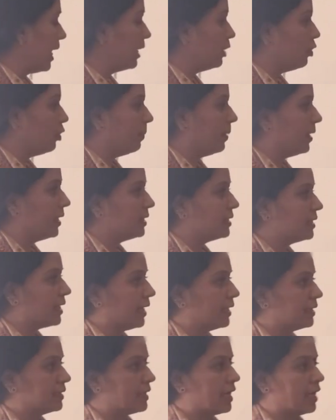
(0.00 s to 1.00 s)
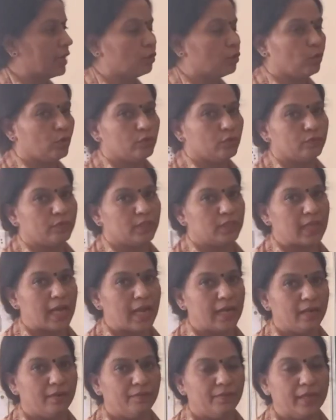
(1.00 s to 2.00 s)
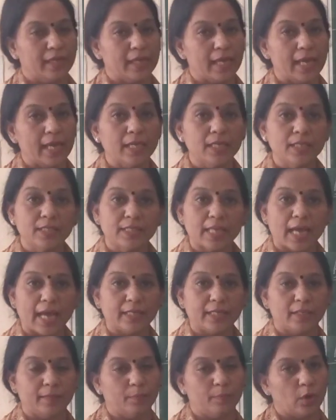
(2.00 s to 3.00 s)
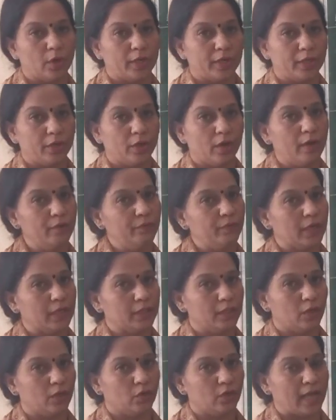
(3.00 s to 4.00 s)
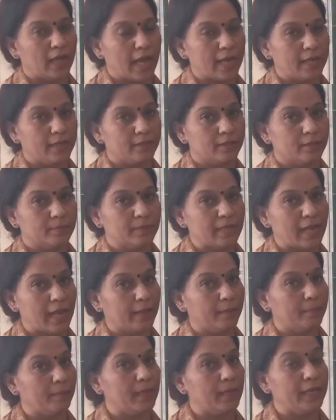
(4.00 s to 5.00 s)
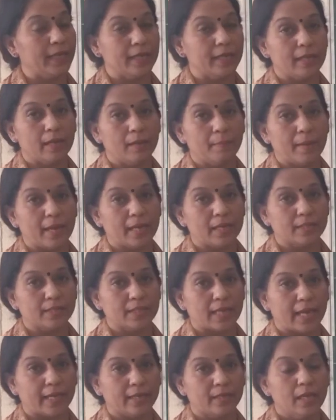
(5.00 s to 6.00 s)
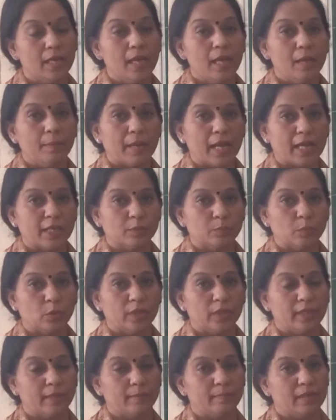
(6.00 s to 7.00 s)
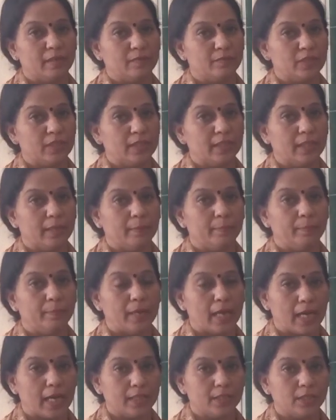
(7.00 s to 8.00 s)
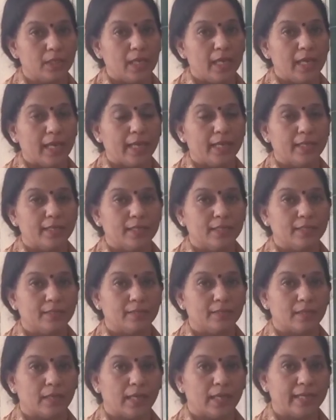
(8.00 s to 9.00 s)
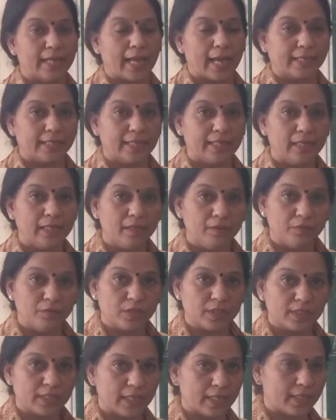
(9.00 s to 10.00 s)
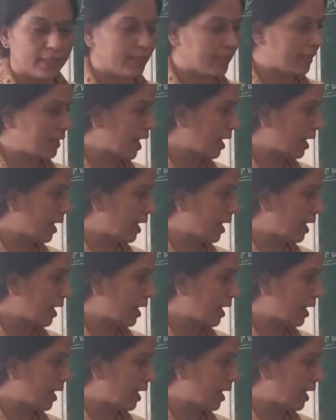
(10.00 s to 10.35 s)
endoparasites are those which are living inside the body of other organisms, like malarial parasite. Plasmodium lives in the blood. It is attacking liver cells and